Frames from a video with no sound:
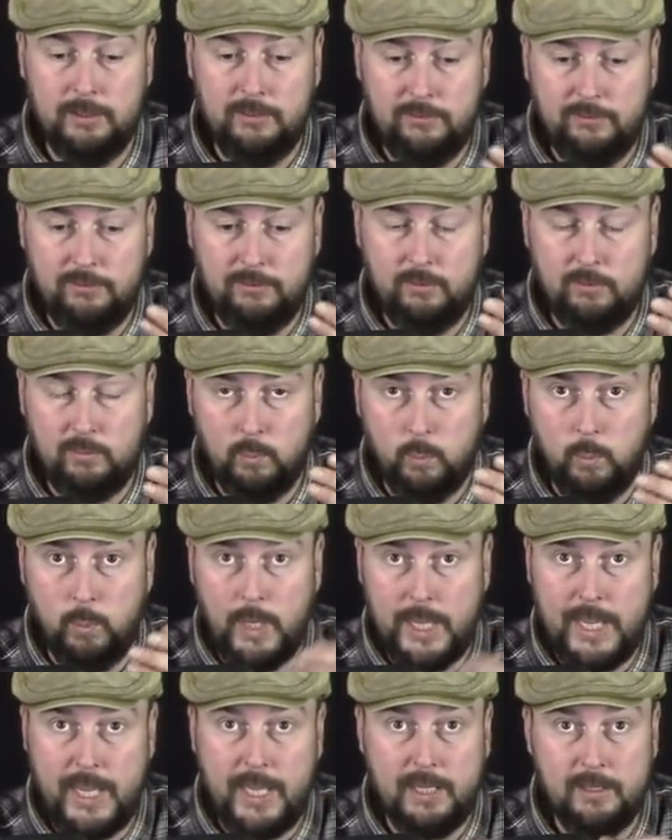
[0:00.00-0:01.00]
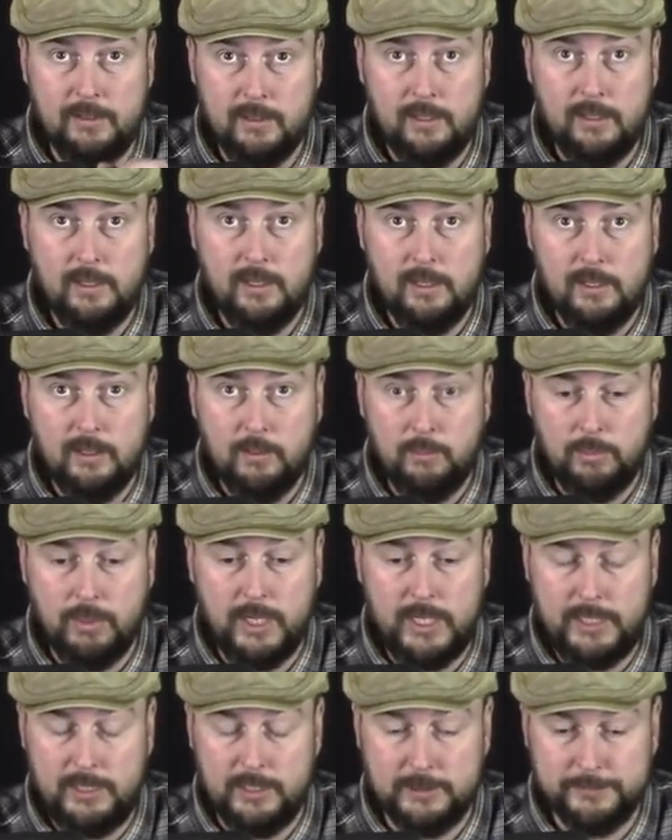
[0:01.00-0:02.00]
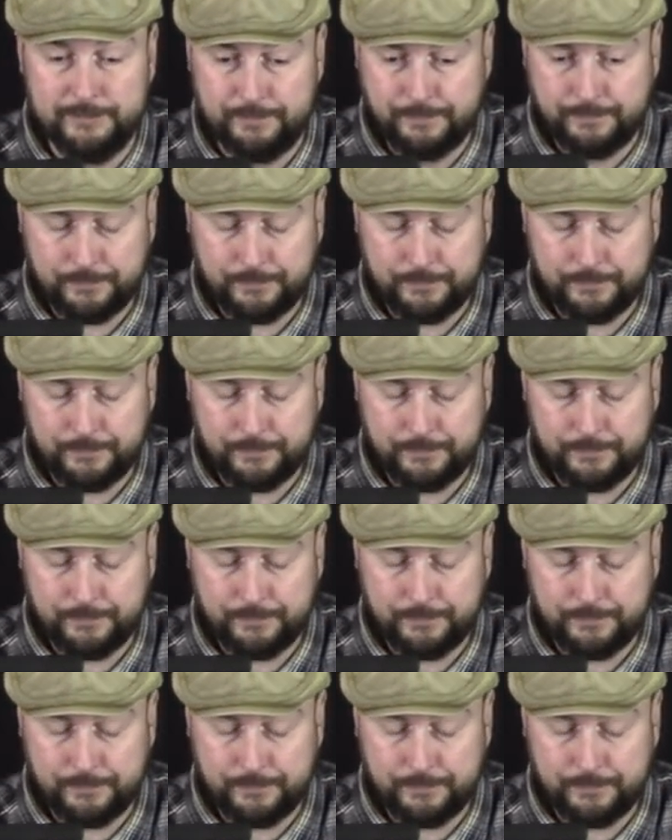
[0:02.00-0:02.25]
This is way brighter.